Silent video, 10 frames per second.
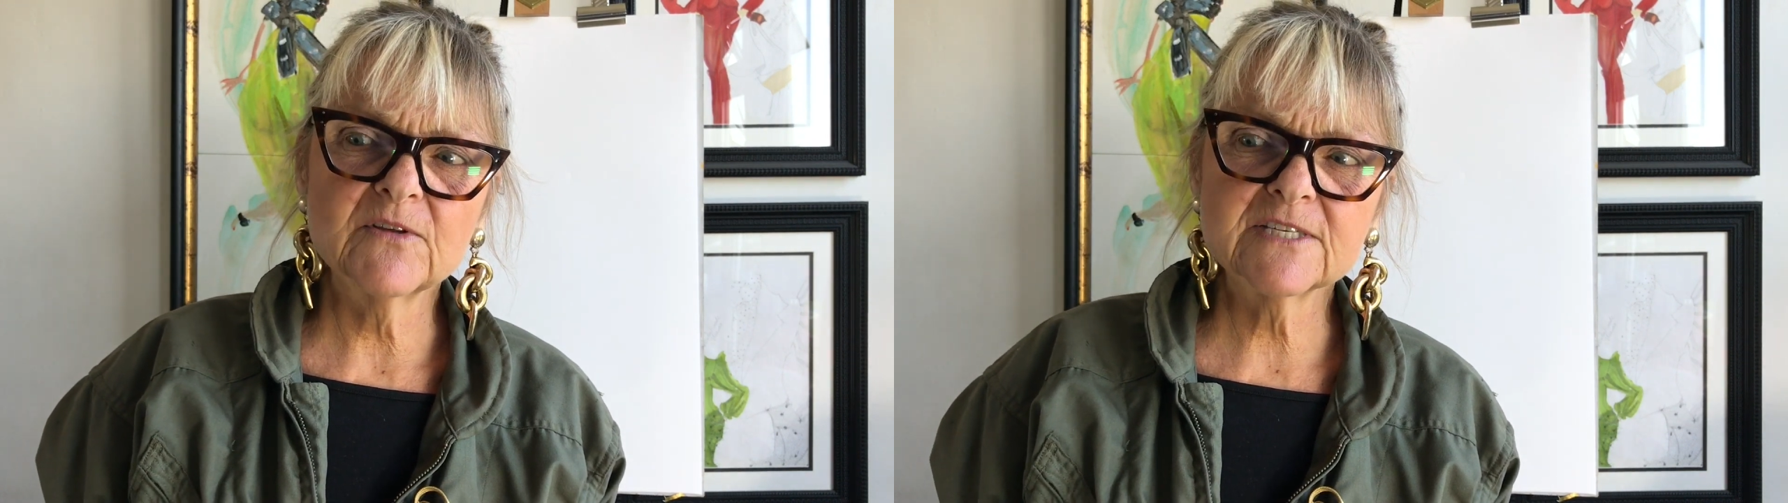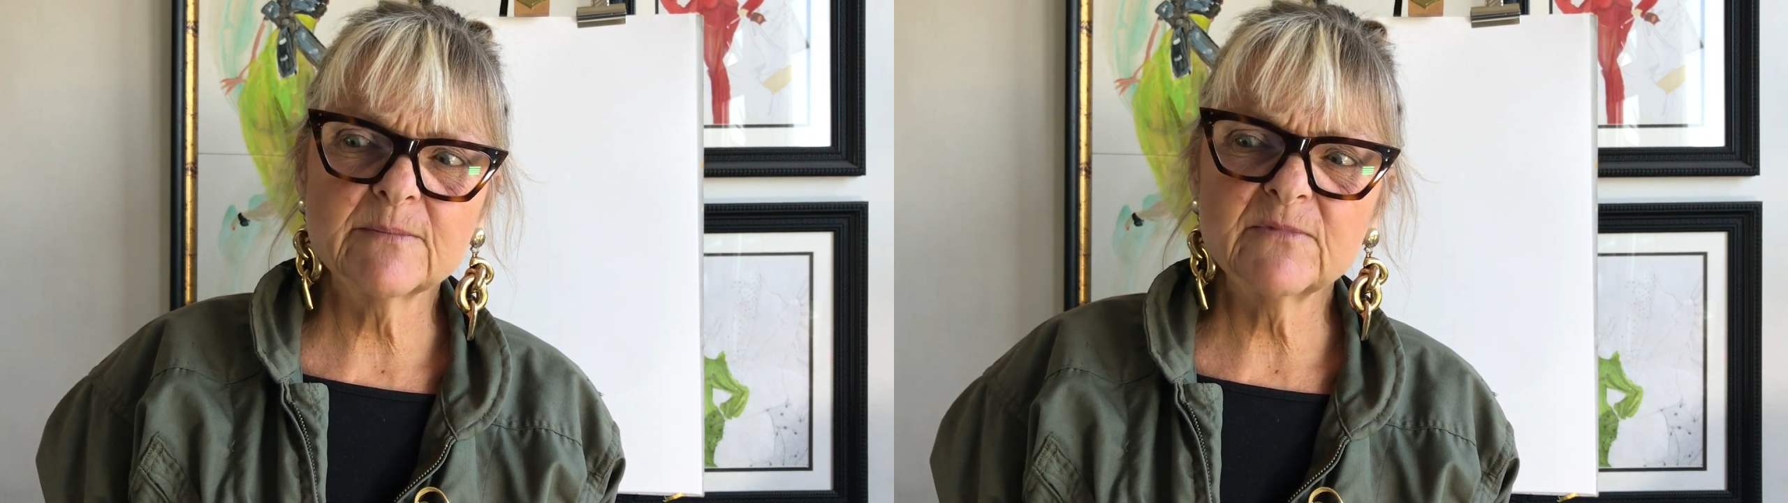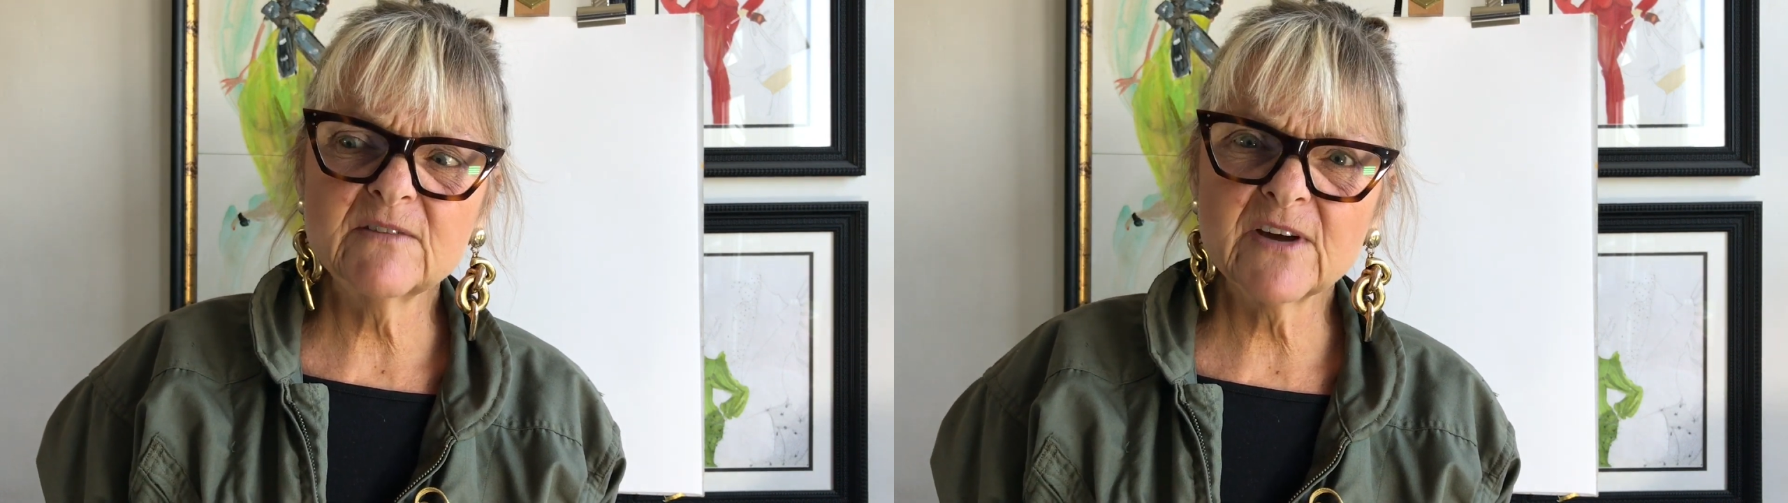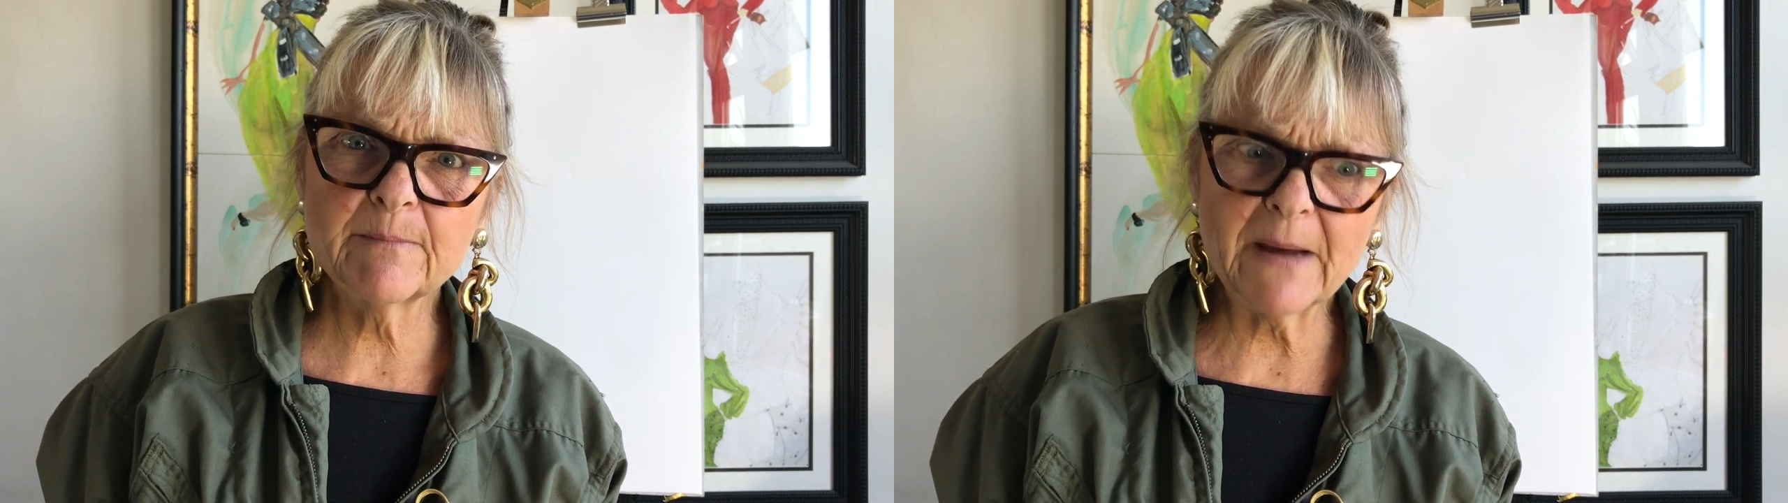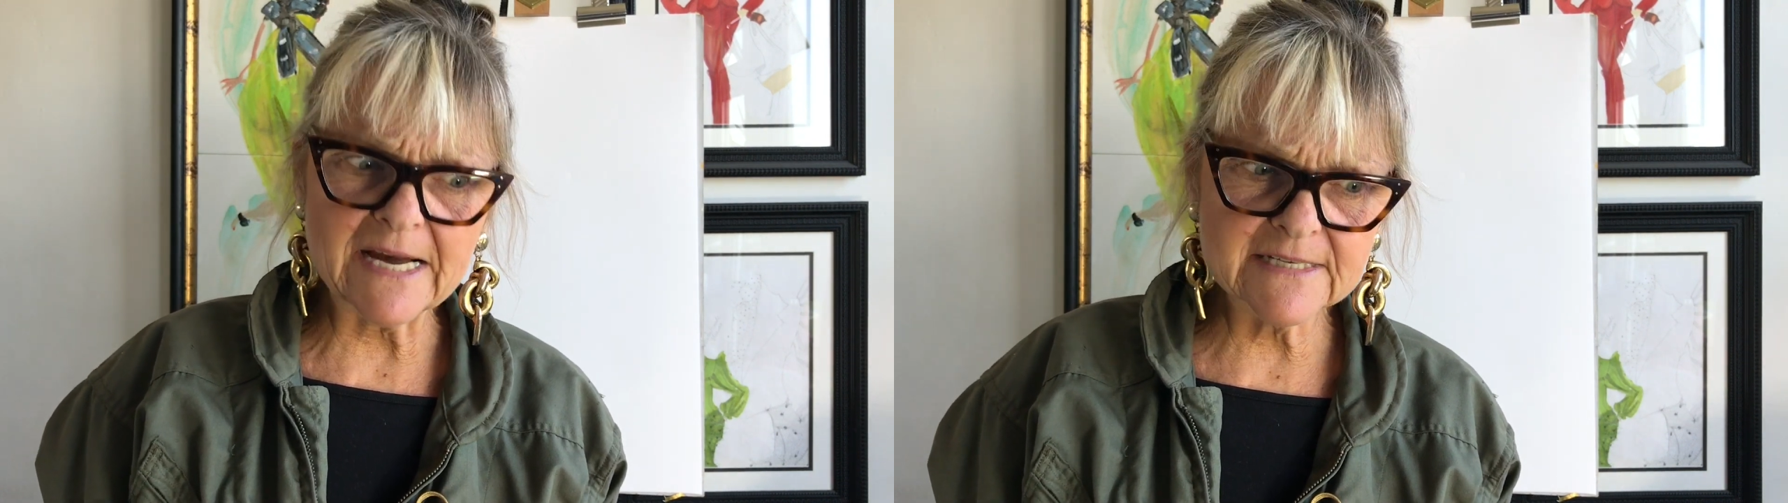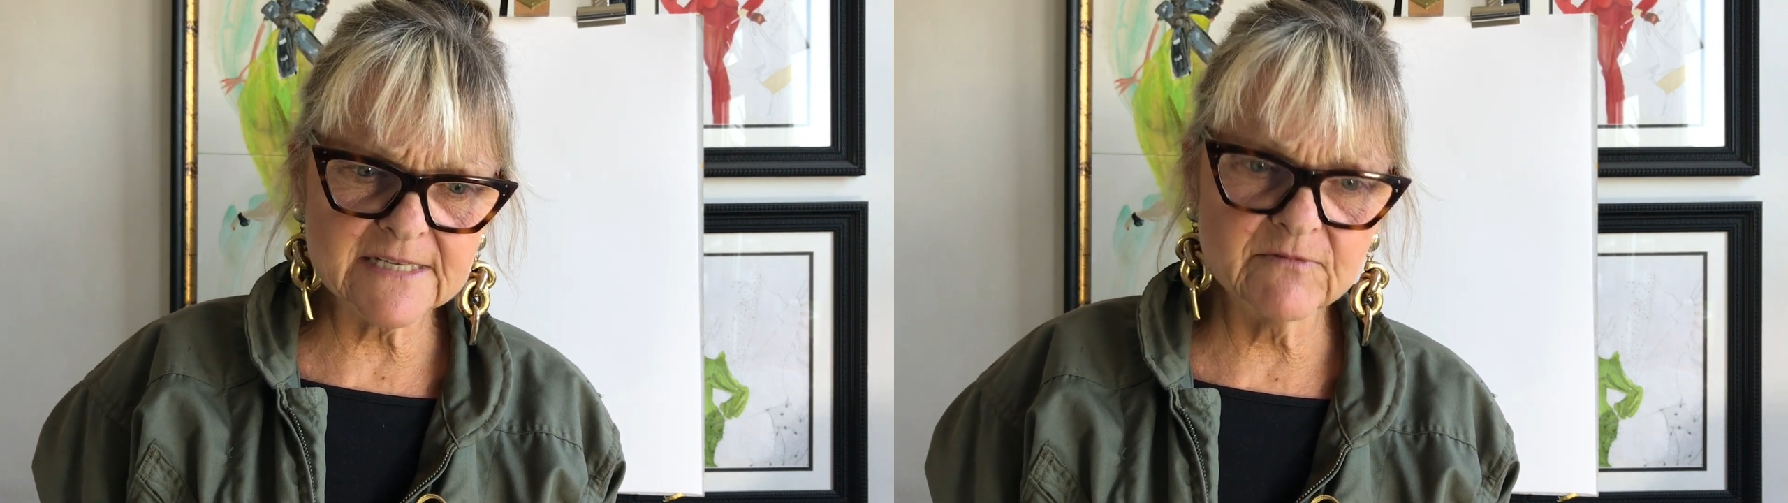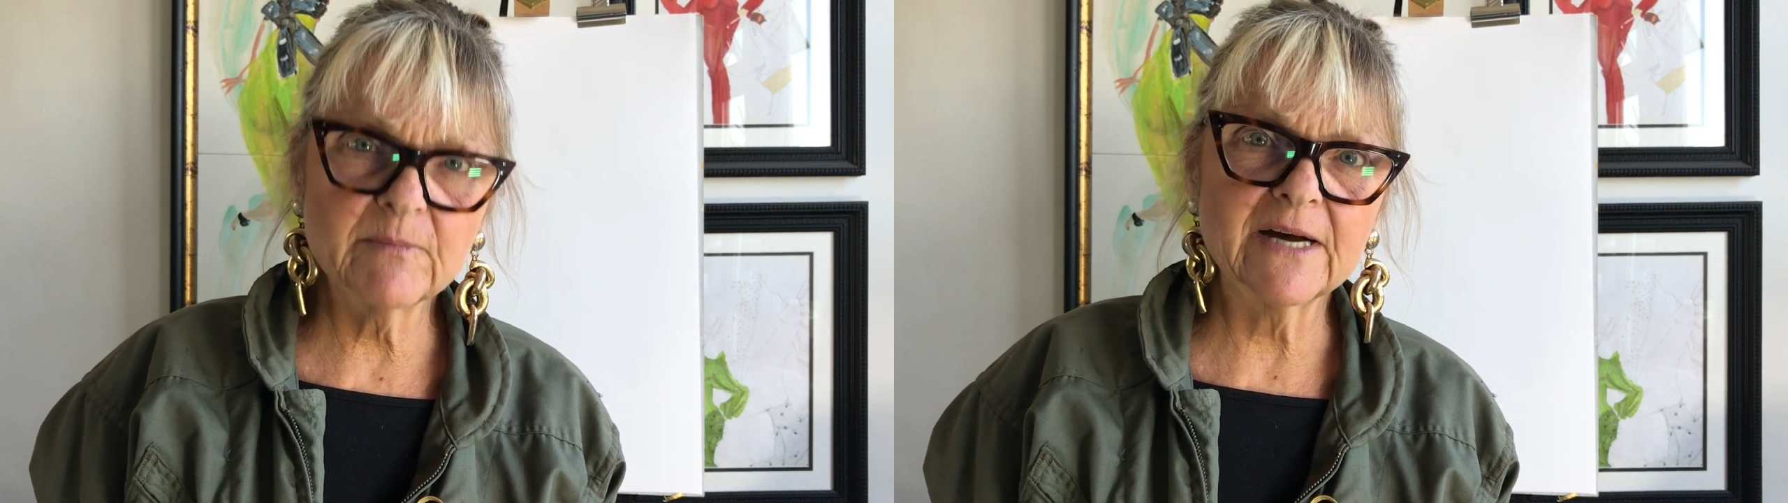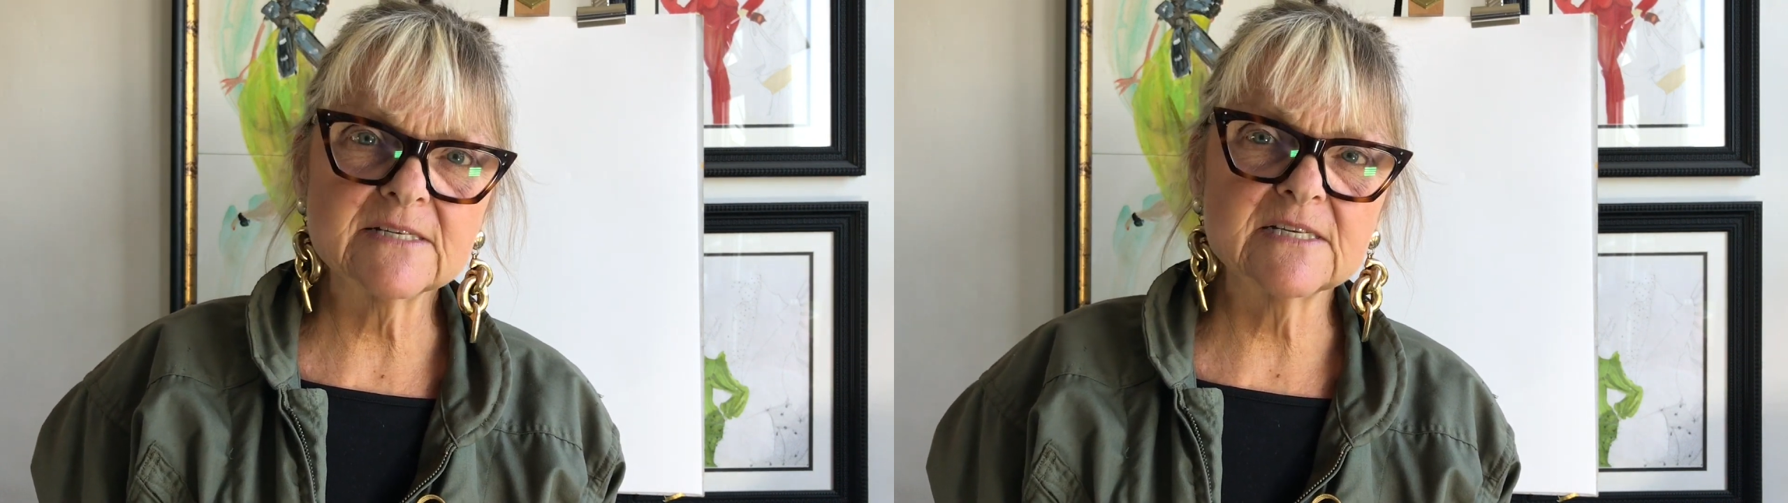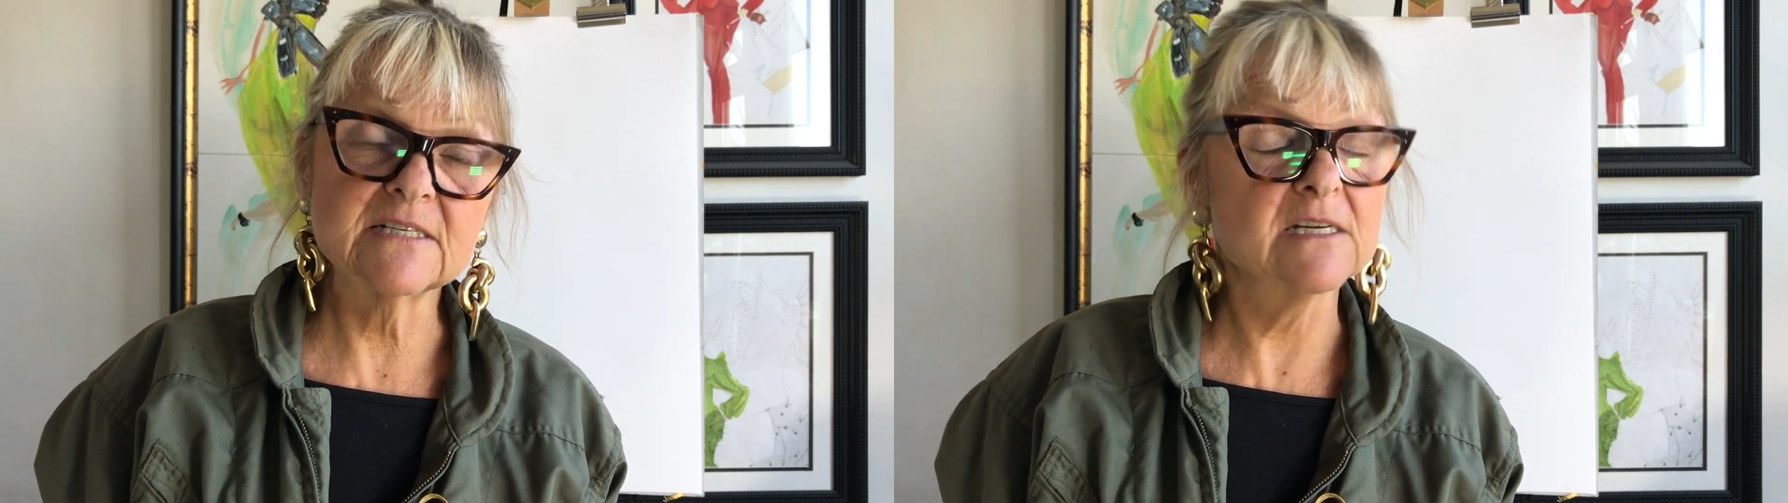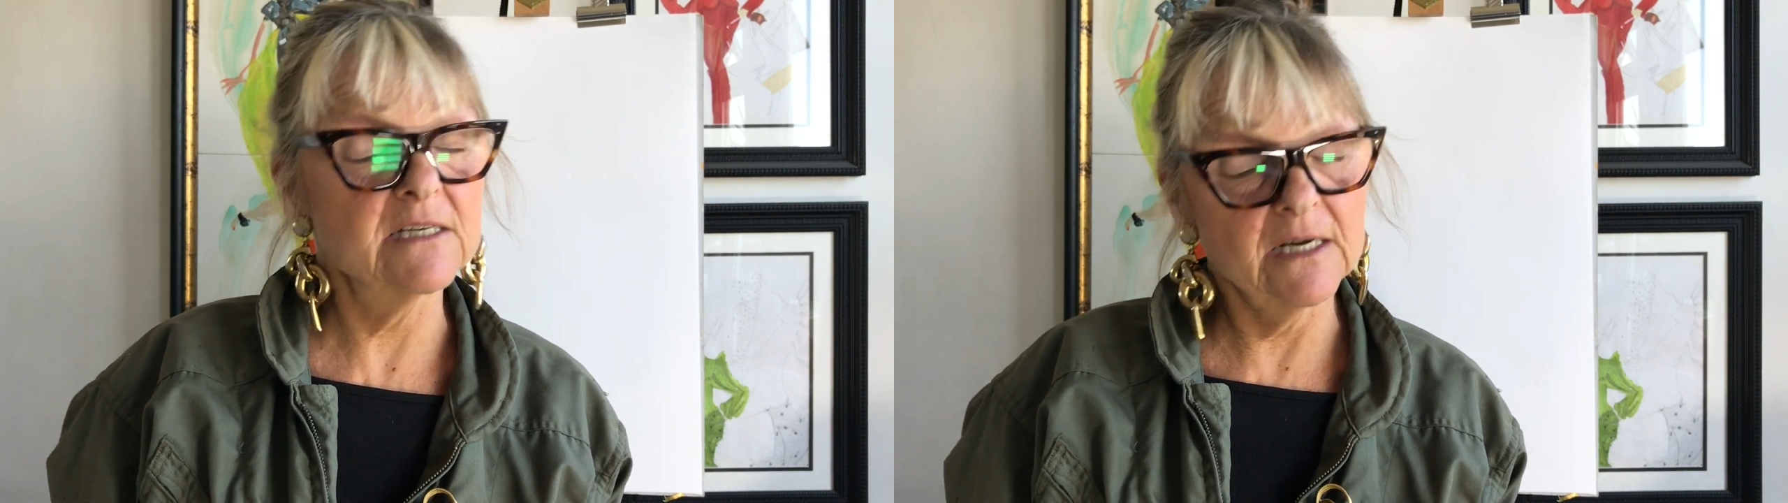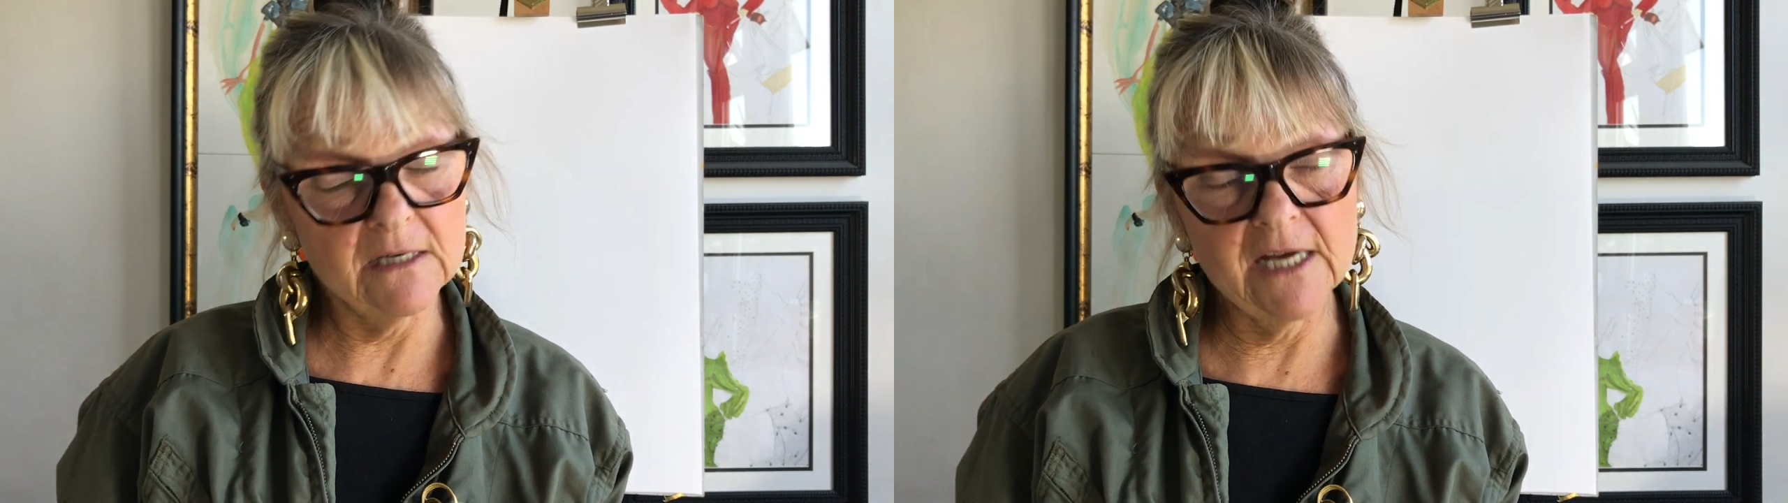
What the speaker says: There's something very passive about sitting down,